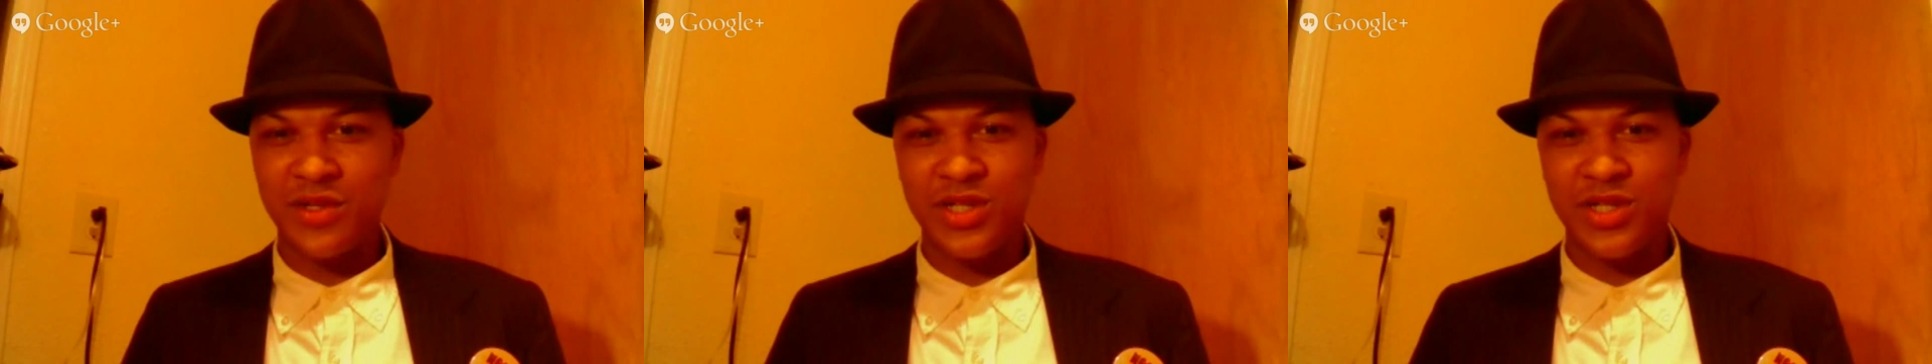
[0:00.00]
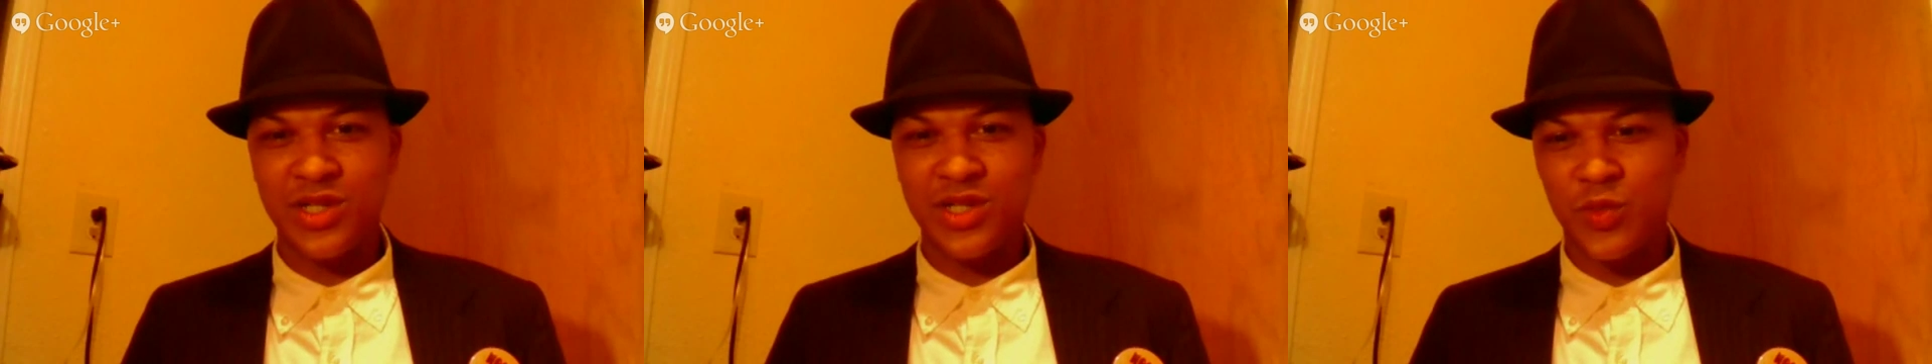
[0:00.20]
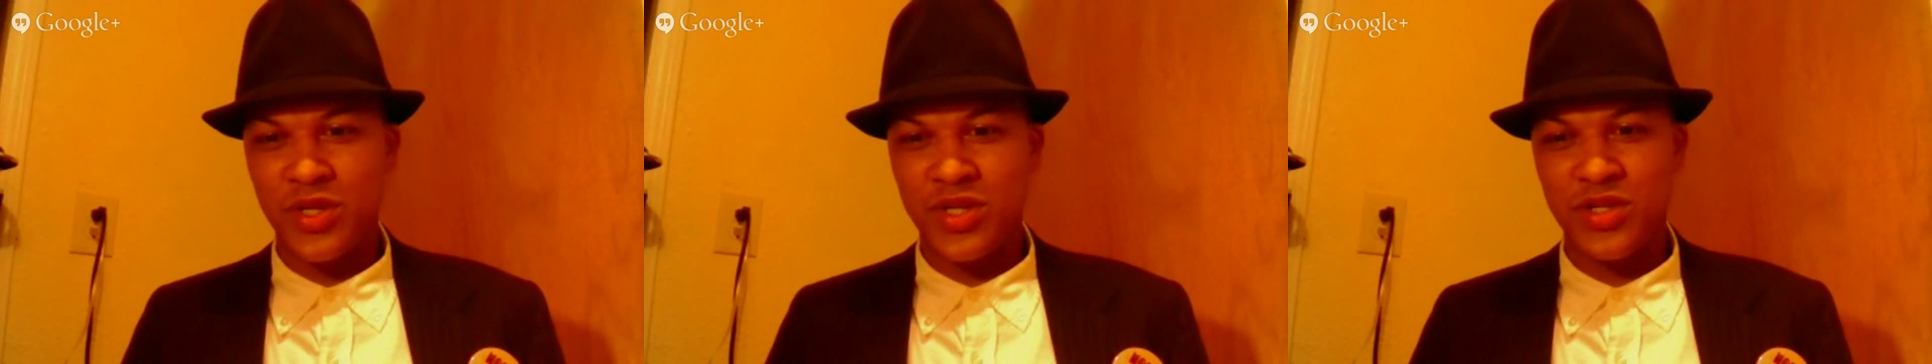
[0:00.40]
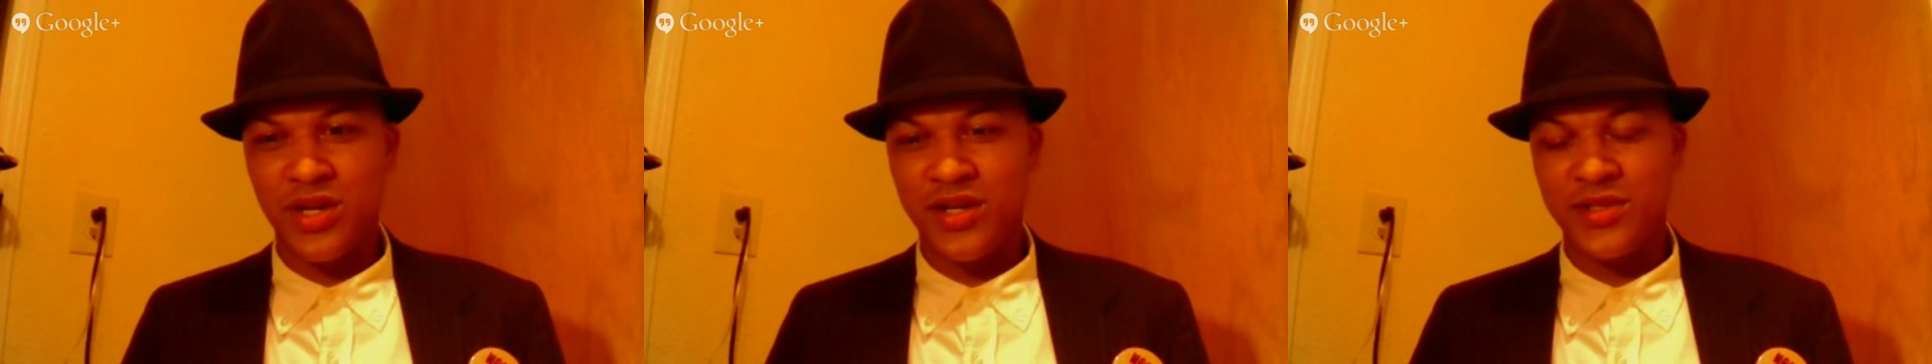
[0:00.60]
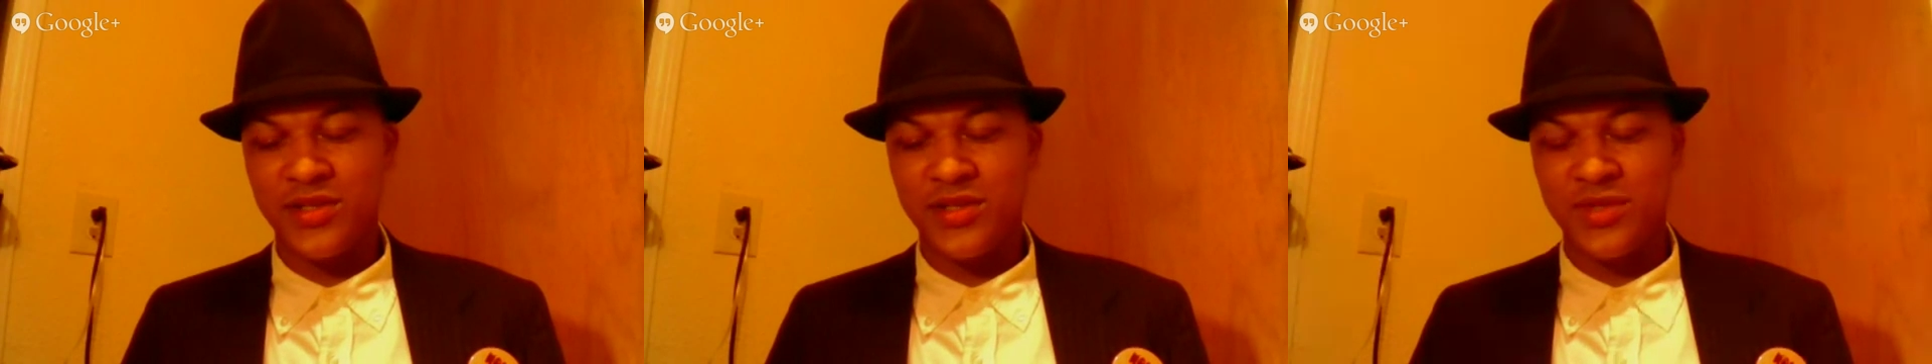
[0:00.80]
Joss Whedon
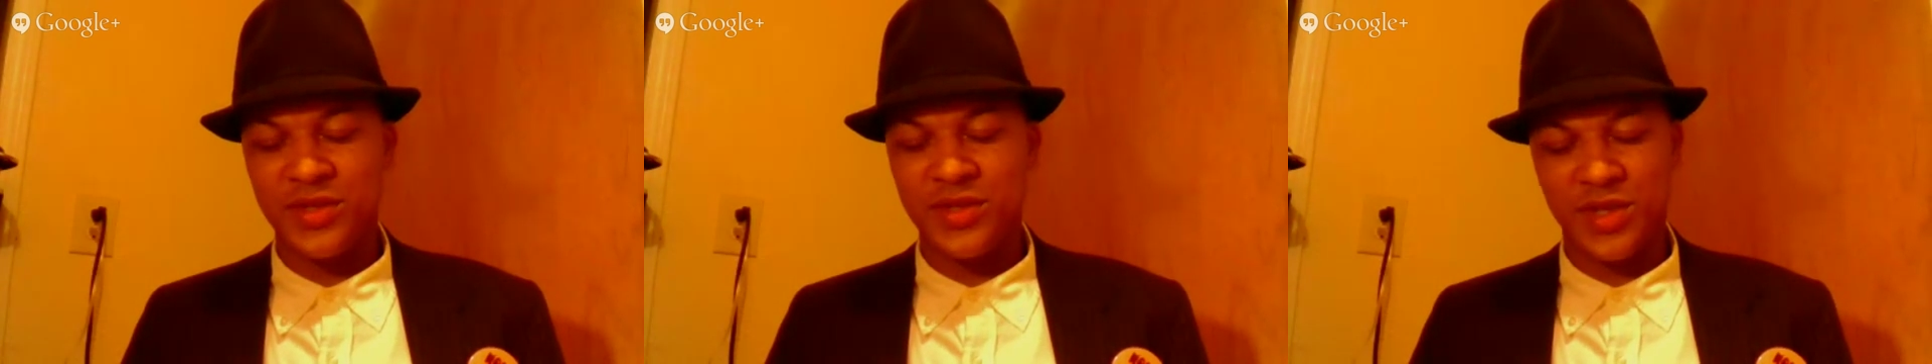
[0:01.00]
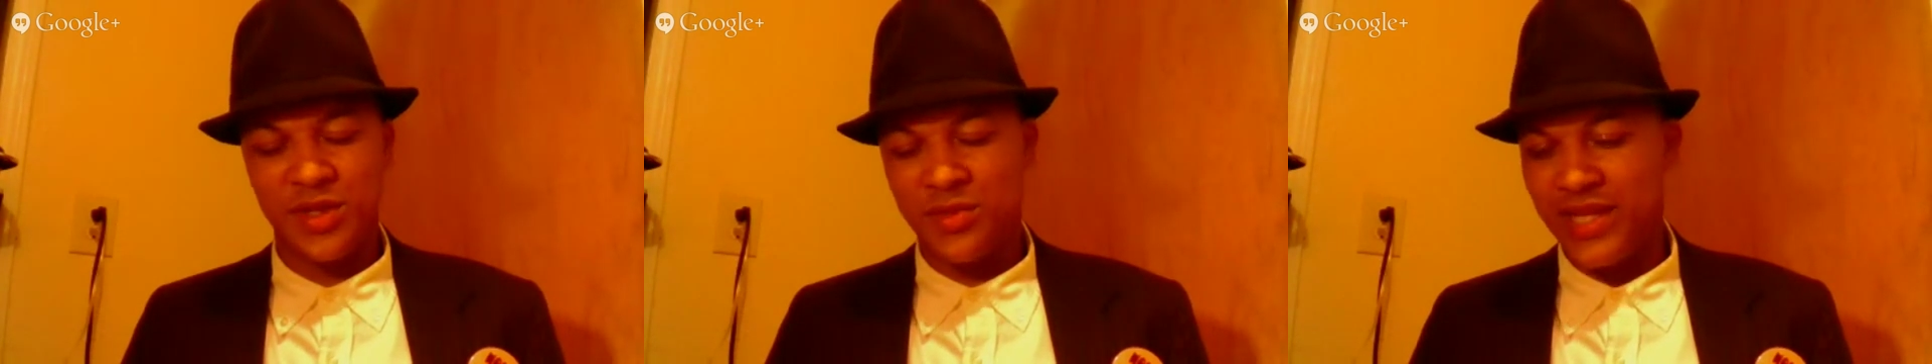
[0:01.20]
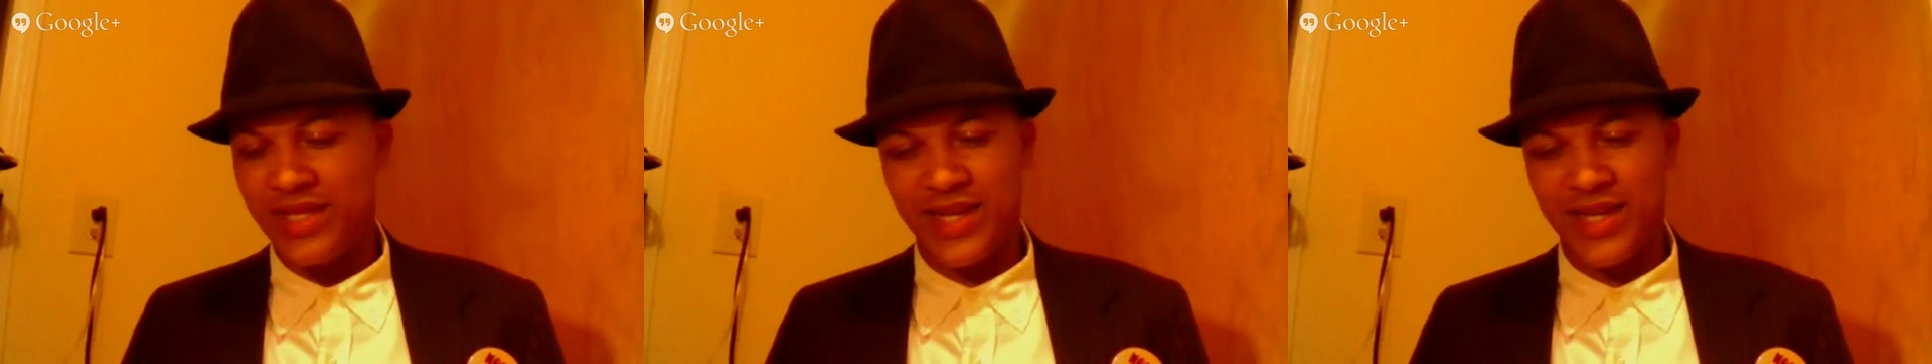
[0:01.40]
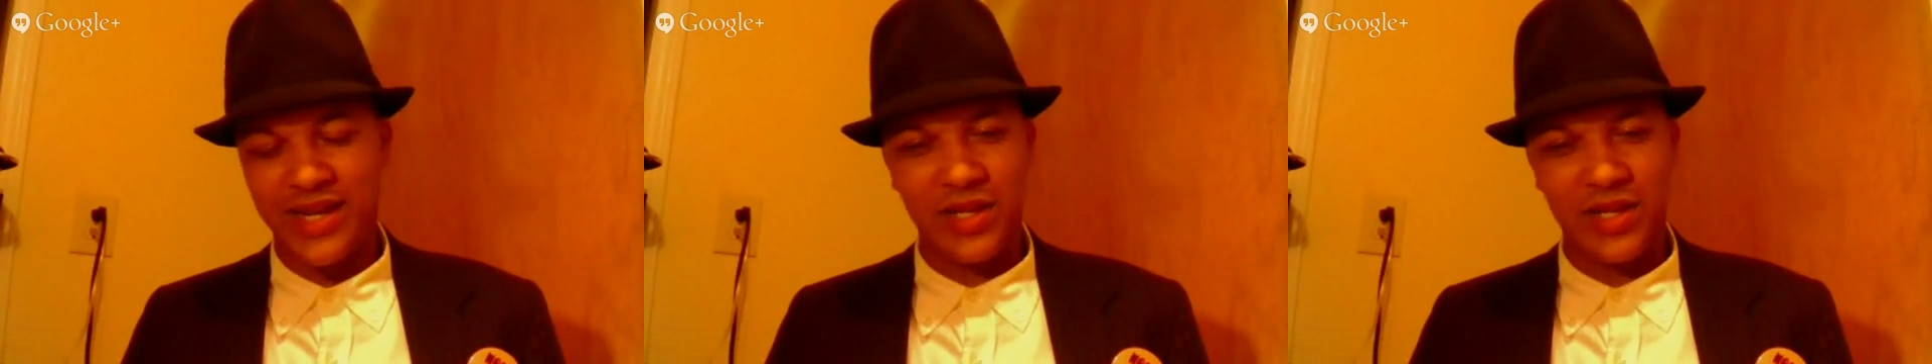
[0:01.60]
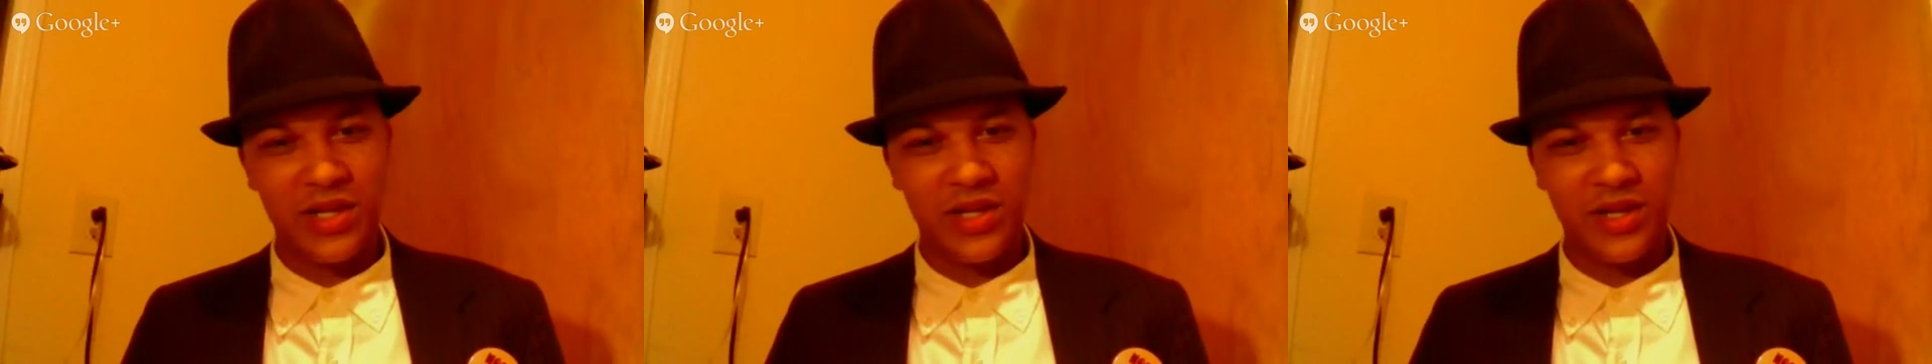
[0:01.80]
on is going to be that
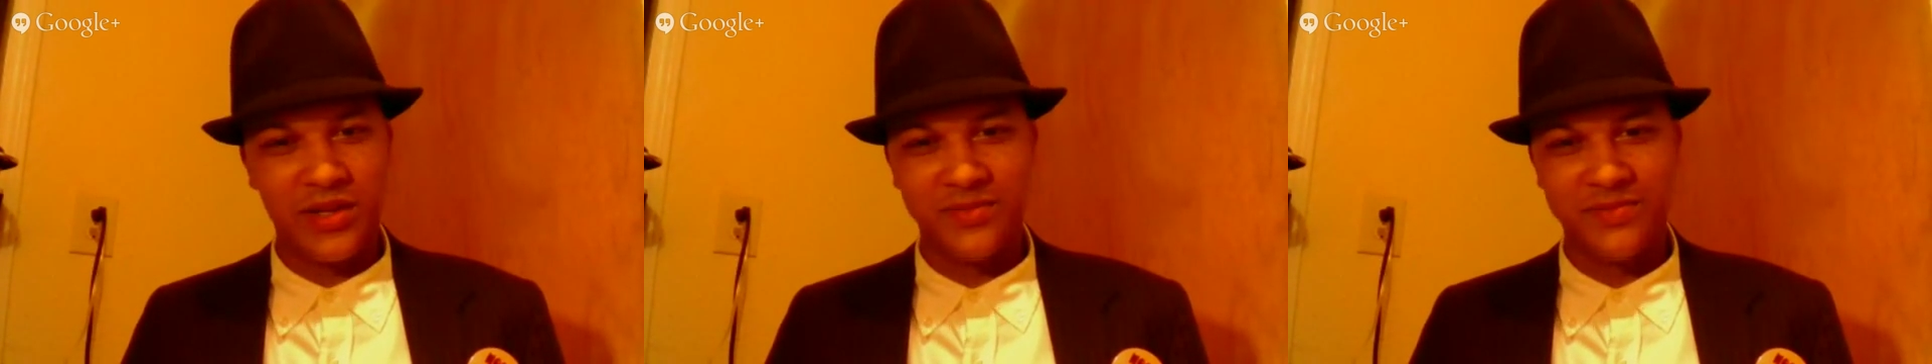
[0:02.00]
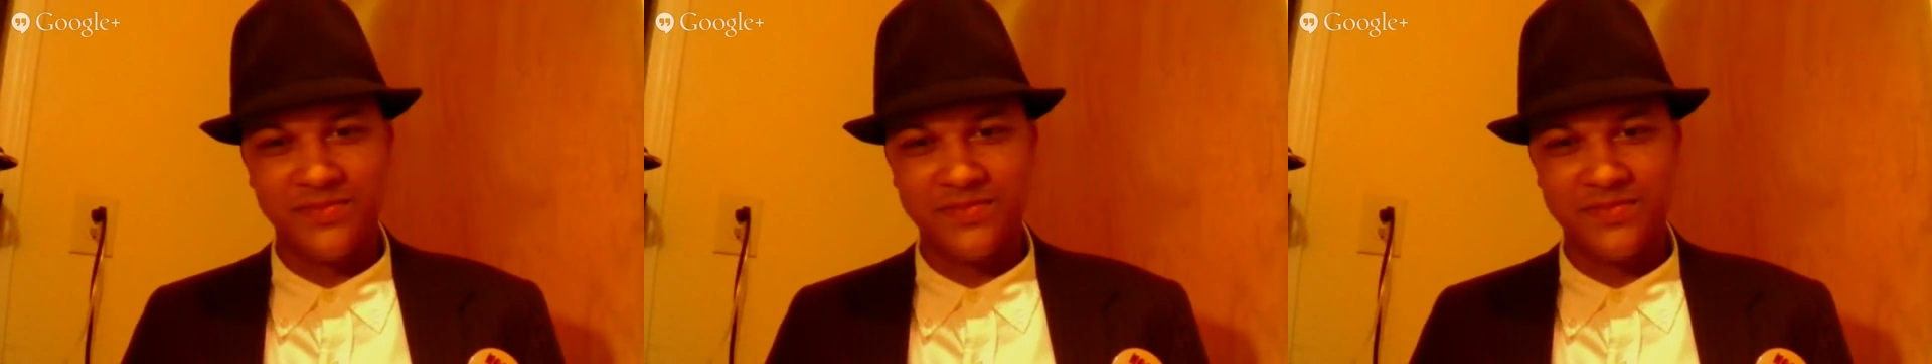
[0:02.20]
dialogue.